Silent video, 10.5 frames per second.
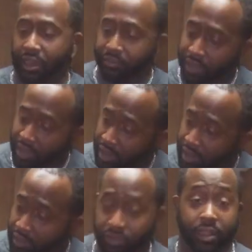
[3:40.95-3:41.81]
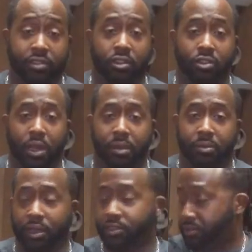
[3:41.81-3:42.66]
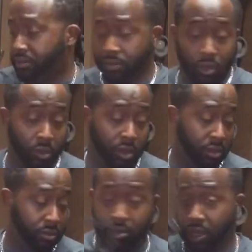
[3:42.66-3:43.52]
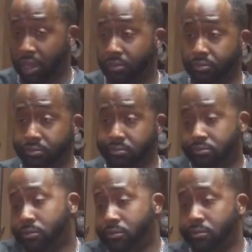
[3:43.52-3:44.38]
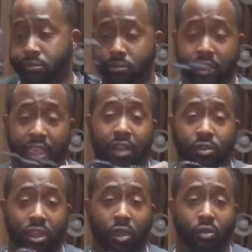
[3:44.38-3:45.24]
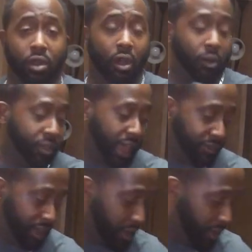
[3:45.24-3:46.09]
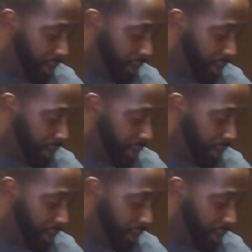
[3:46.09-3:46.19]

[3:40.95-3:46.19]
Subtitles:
And for less than 20 bucks, who could, you know, can't really go wrong with having